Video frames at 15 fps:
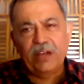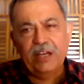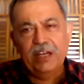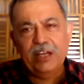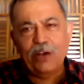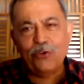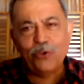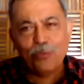
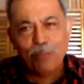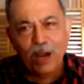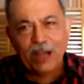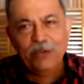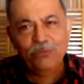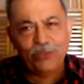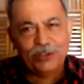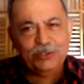finally, how your
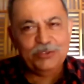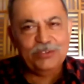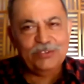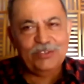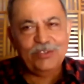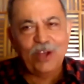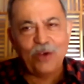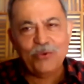mind
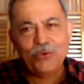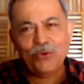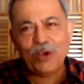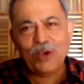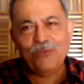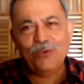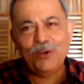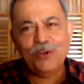functions is how you
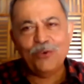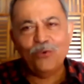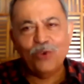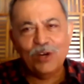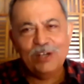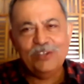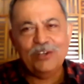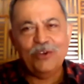convert your
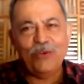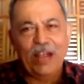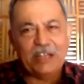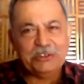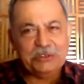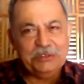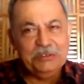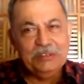words into
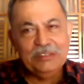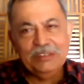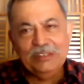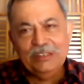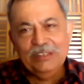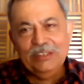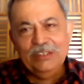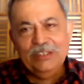action
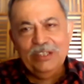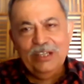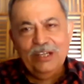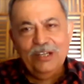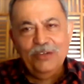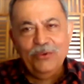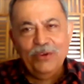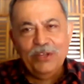
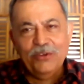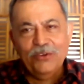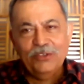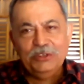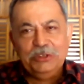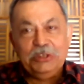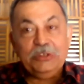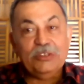during your
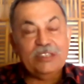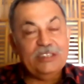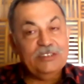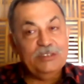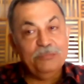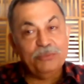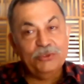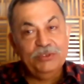GTO
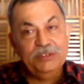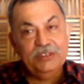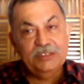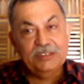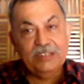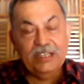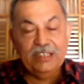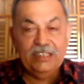testing
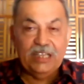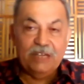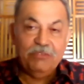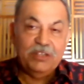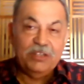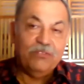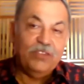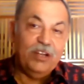procedure. And that
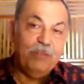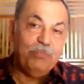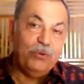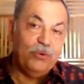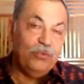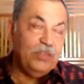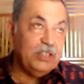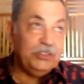becomes the
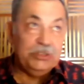input to the